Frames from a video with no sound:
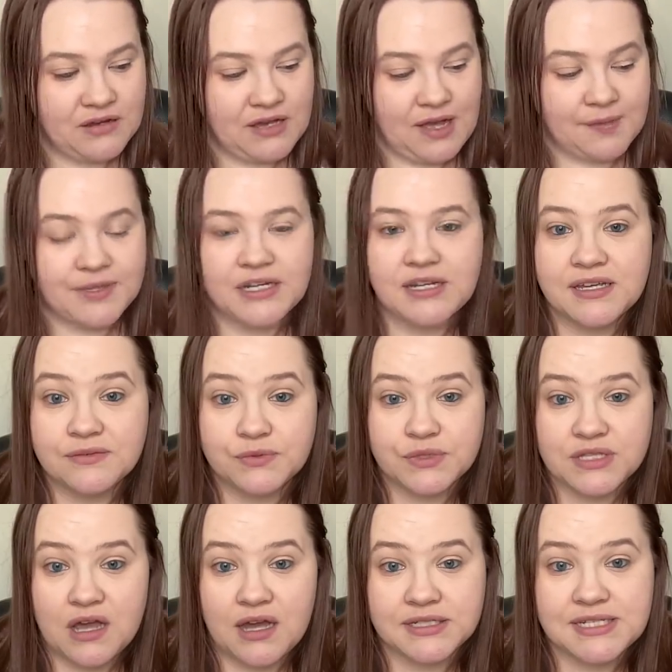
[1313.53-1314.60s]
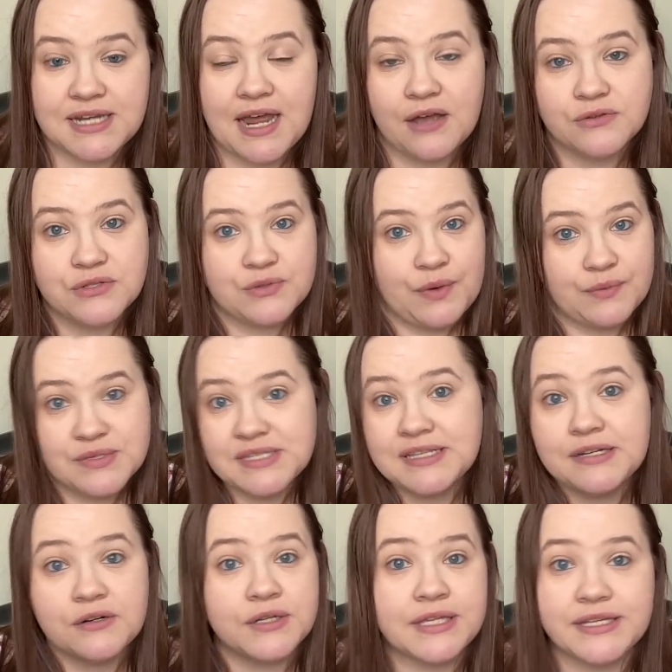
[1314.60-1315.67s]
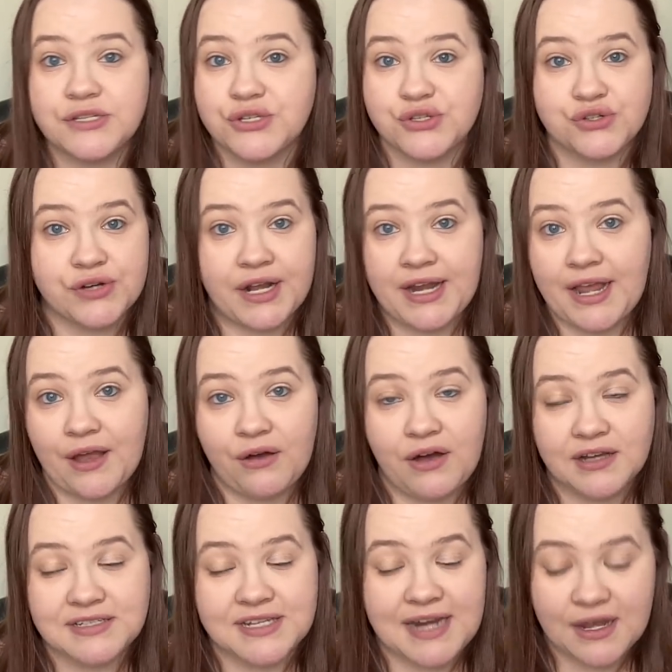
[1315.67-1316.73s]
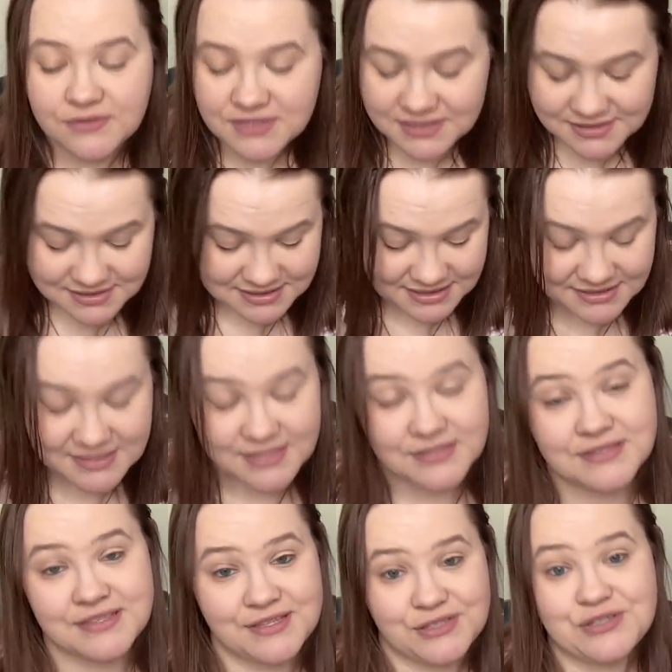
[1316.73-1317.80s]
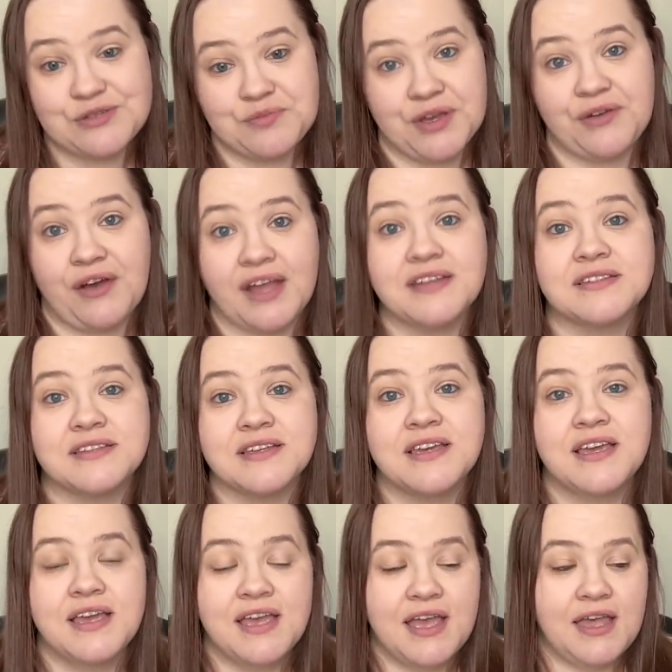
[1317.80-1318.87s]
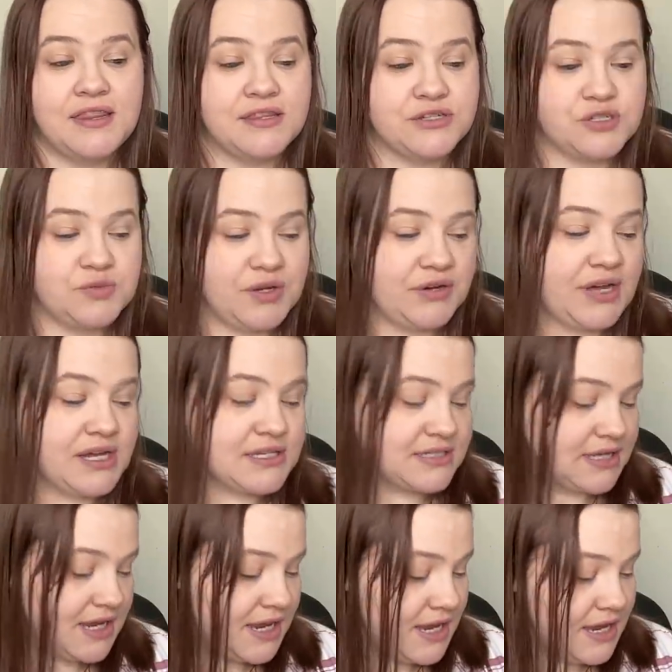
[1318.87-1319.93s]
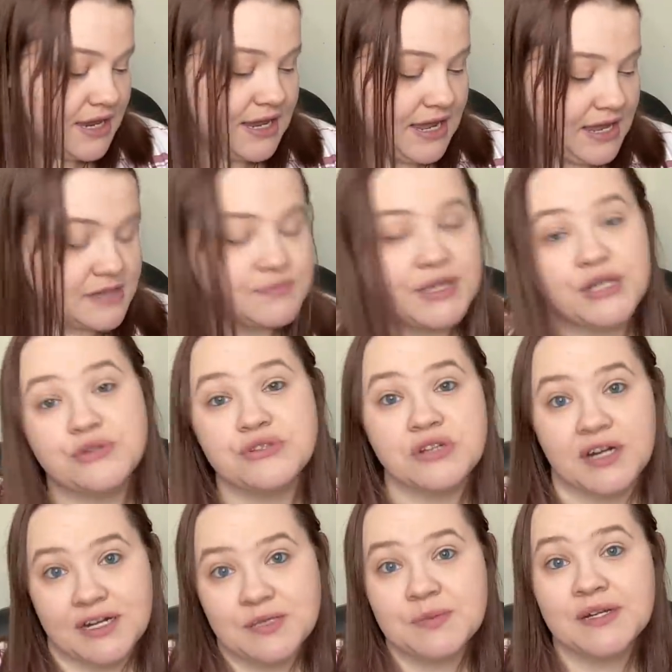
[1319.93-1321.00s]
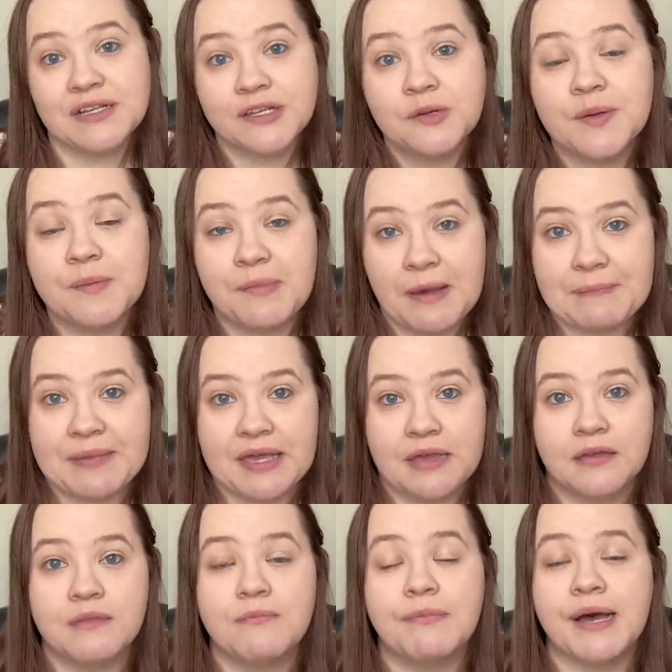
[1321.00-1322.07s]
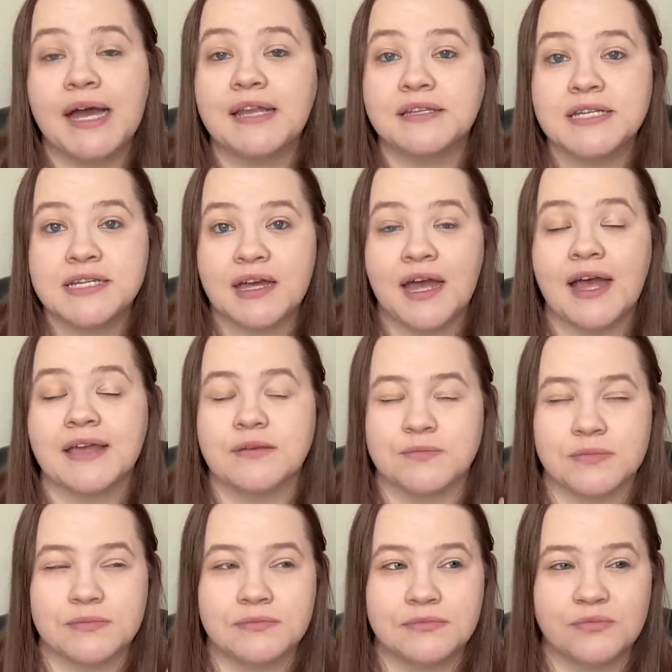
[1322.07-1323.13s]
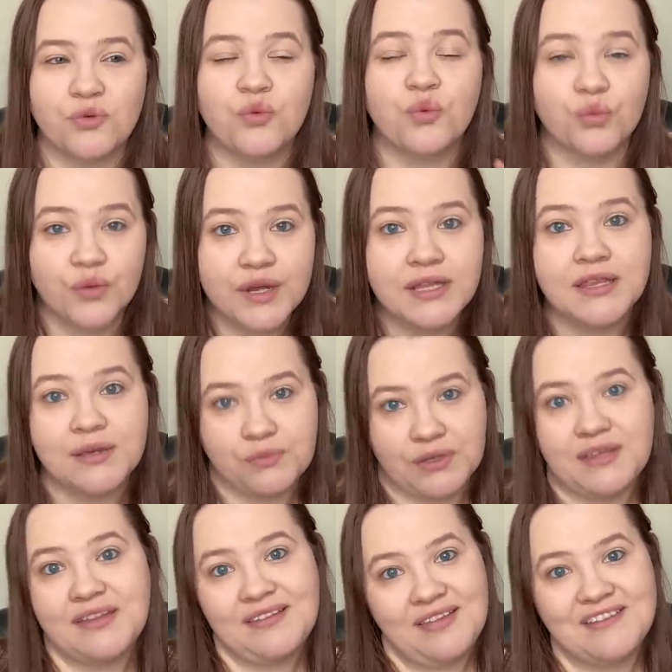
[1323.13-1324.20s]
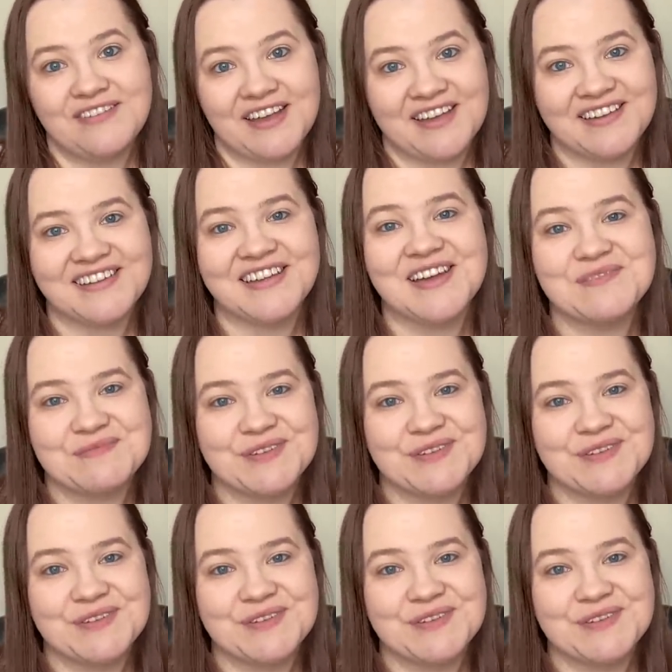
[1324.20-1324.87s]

I mean it was a haunted house so I was literally just trading out haunted houses like this this should be great this should be great and my new start has been a little bit bumpy but I am really really loving it I'm